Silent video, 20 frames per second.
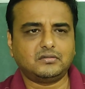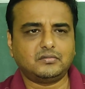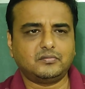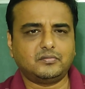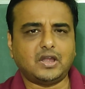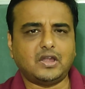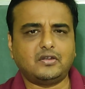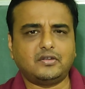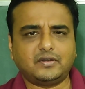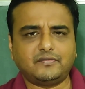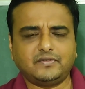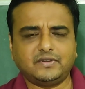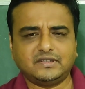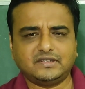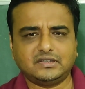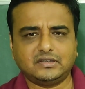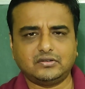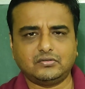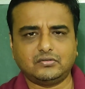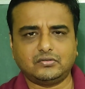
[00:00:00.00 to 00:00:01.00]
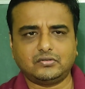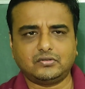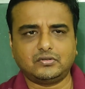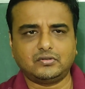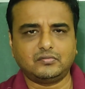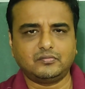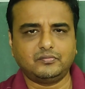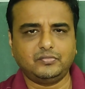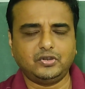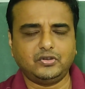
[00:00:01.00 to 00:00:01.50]
biographies, he wrote
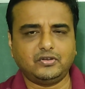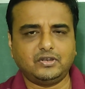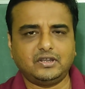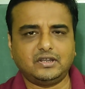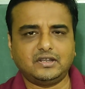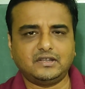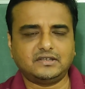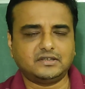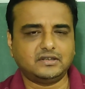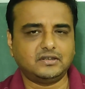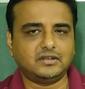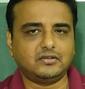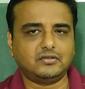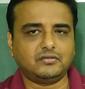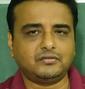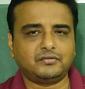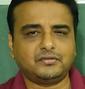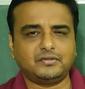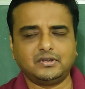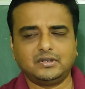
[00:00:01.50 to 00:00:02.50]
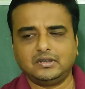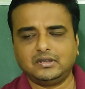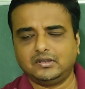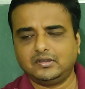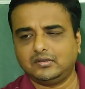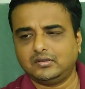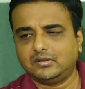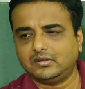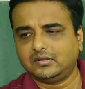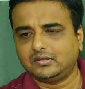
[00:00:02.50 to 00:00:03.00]
periodicals, he wrote
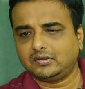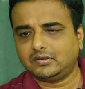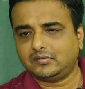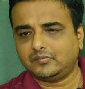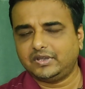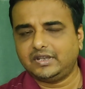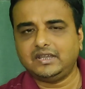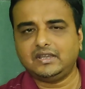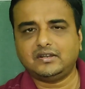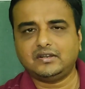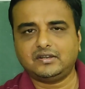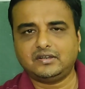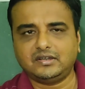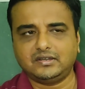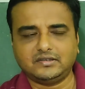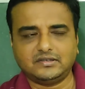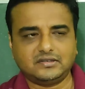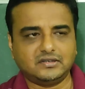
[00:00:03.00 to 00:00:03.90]
many other things.